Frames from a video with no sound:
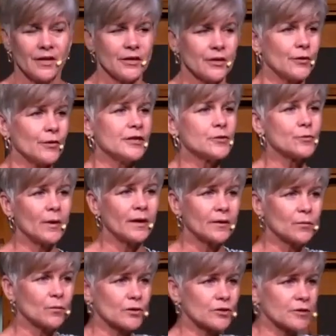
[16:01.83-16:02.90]
You know, each week
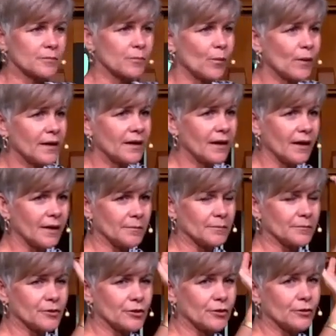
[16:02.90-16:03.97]
in worship, we
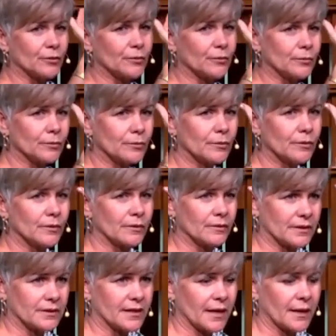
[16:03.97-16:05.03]
come to
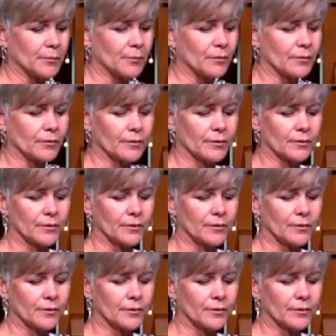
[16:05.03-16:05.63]
the table.